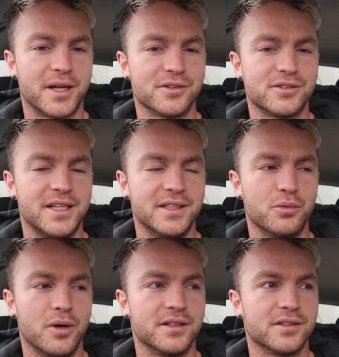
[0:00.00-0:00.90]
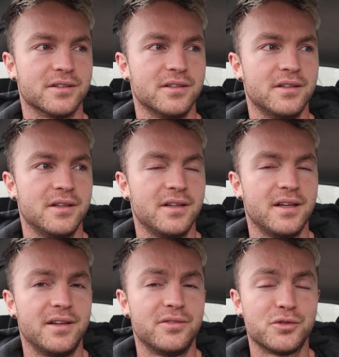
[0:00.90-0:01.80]
make your teeth whiter.
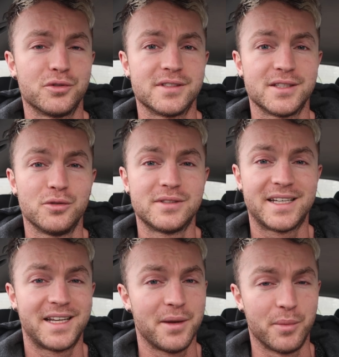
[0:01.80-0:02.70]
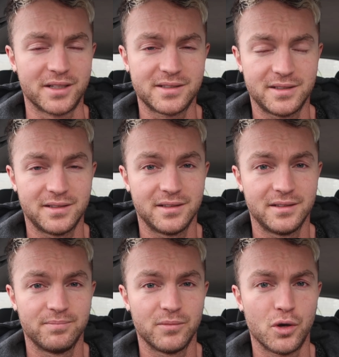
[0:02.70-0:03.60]
Even though there's loads of gimmicks
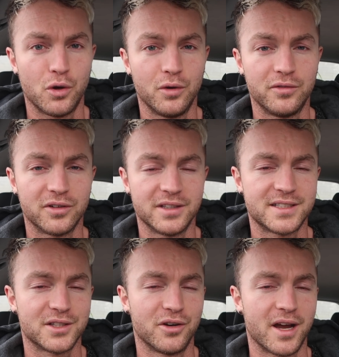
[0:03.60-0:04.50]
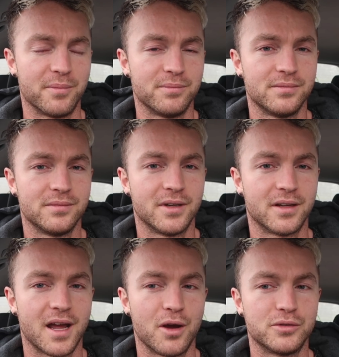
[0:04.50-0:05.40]
all over Instagram
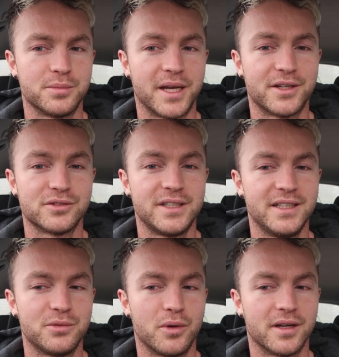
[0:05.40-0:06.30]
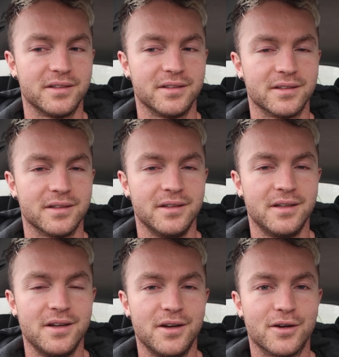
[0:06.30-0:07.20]
on how to make your teeth whiten,
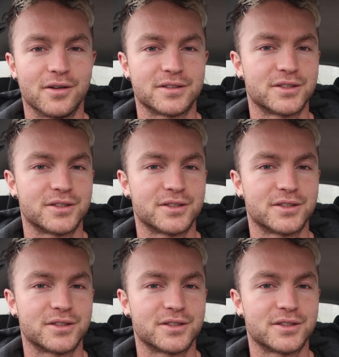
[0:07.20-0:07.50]
or